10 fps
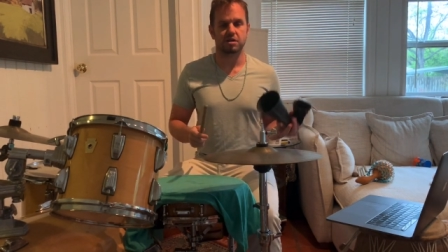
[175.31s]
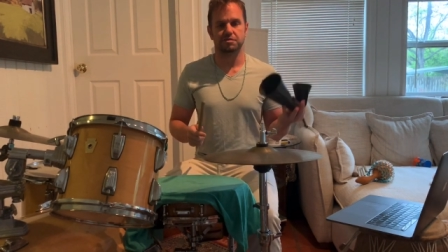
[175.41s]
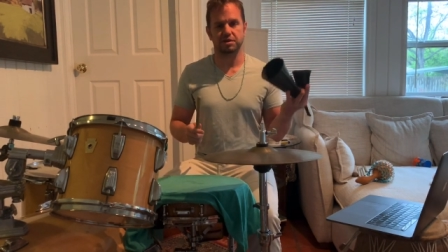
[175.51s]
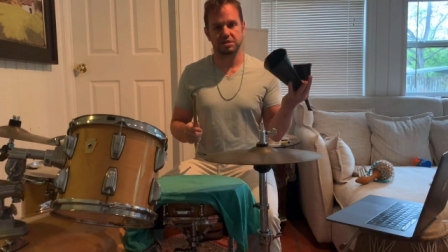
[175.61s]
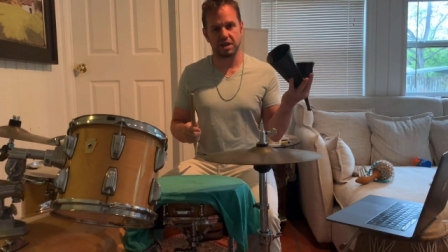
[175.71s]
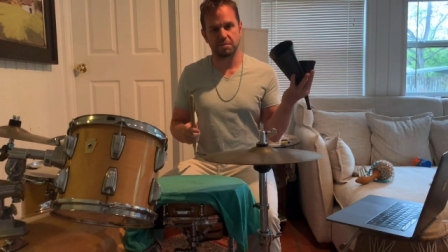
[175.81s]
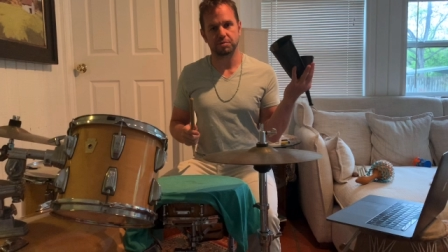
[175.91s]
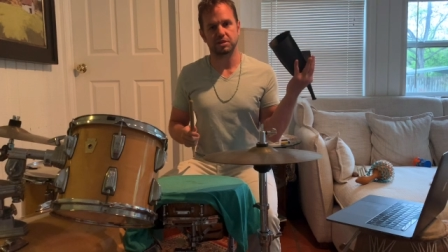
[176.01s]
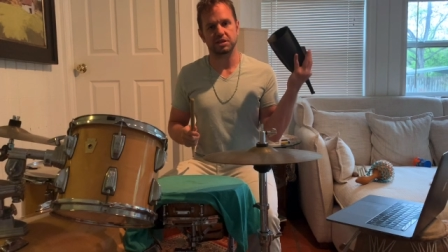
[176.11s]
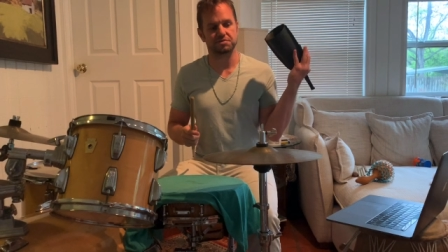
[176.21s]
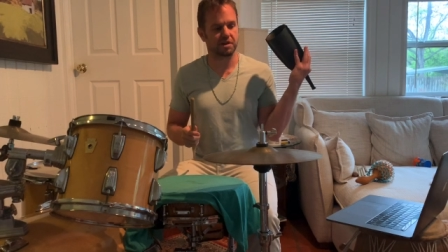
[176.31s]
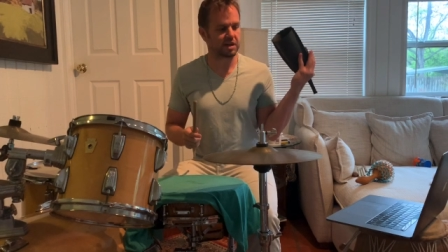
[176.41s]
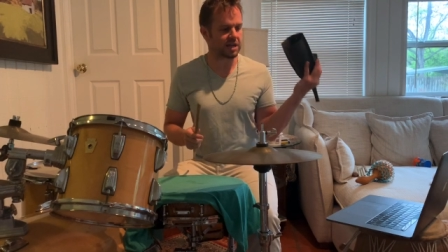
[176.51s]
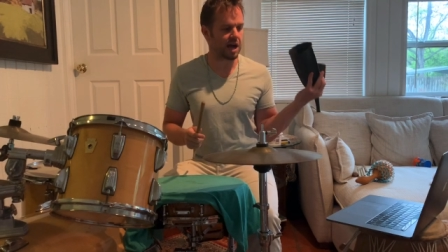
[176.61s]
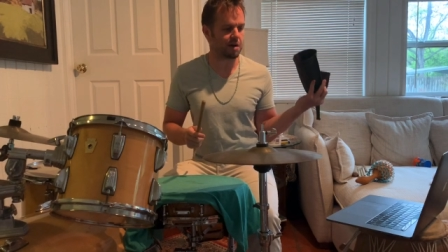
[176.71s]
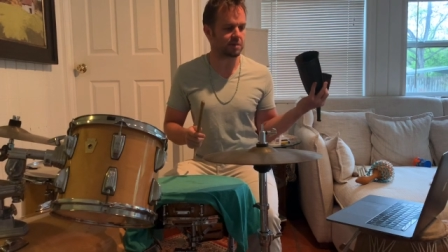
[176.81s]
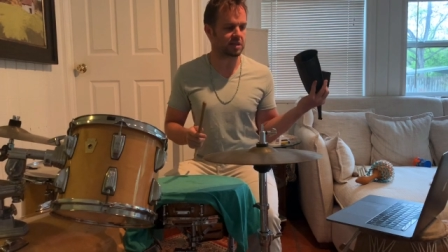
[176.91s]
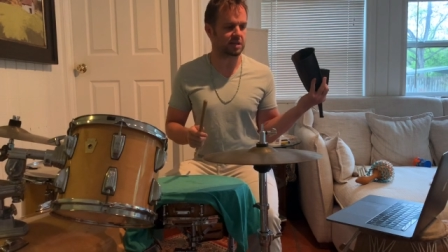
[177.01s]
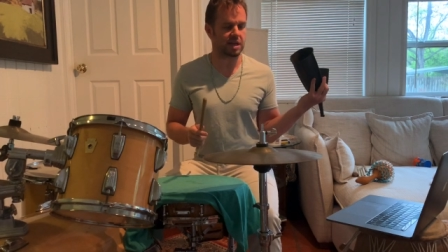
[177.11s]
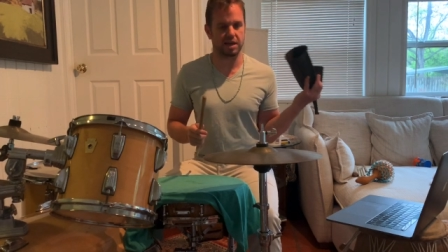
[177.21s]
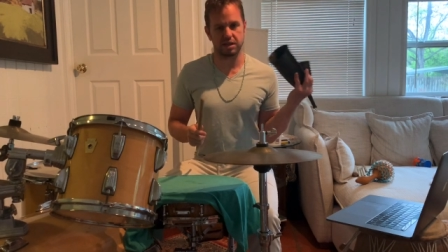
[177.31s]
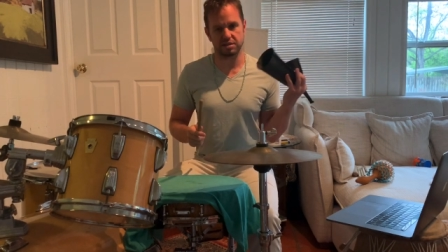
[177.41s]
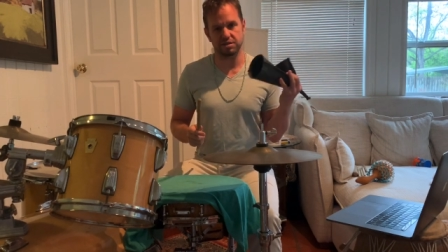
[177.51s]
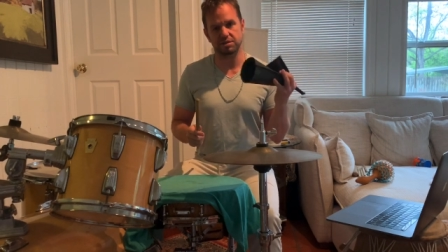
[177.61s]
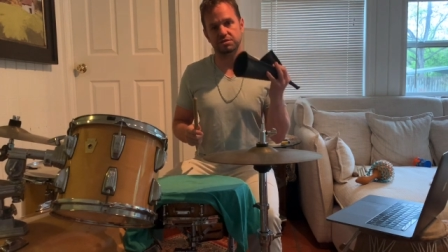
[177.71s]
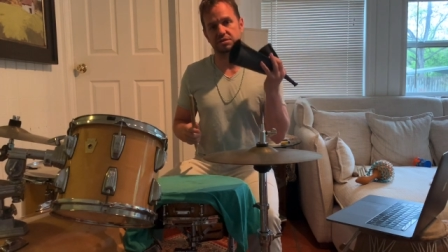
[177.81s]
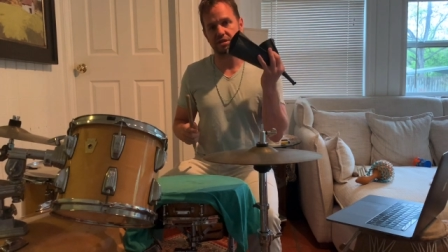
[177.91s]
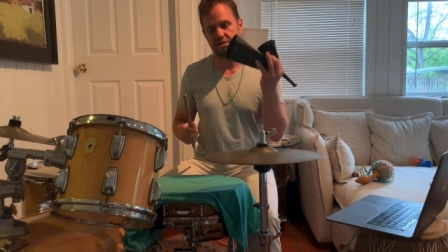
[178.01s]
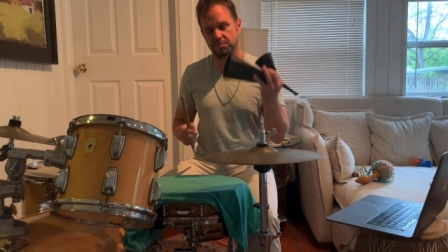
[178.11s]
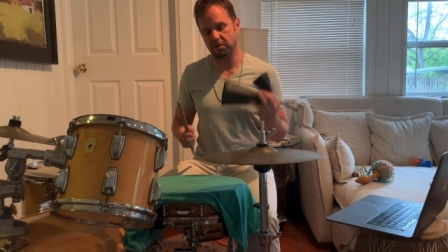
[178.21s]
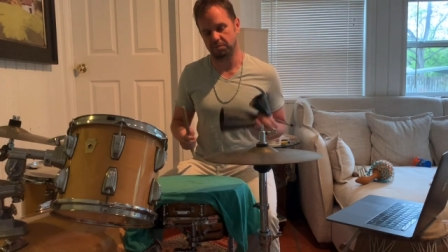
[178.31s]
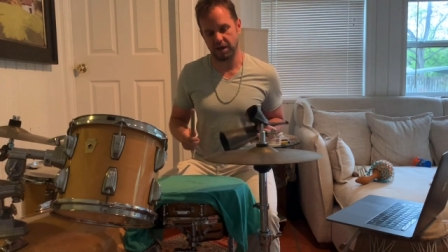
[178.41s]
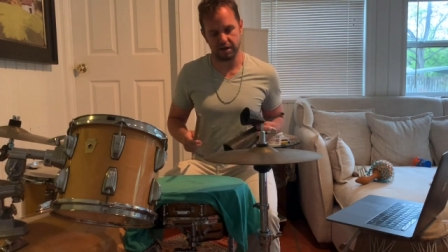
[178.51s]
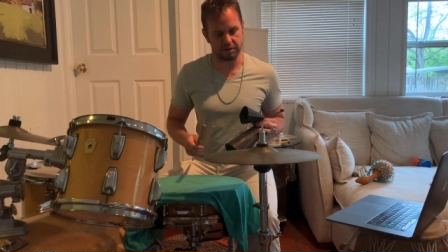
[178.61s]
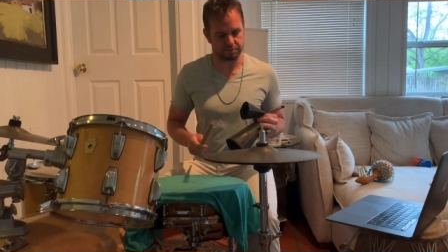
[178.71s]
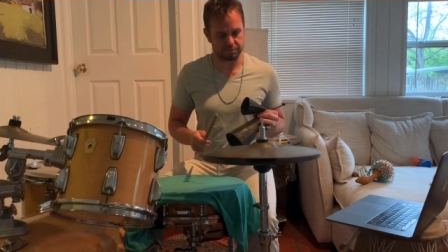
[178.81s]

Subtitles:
For example, it's very common in Haiti to use this bell pattern.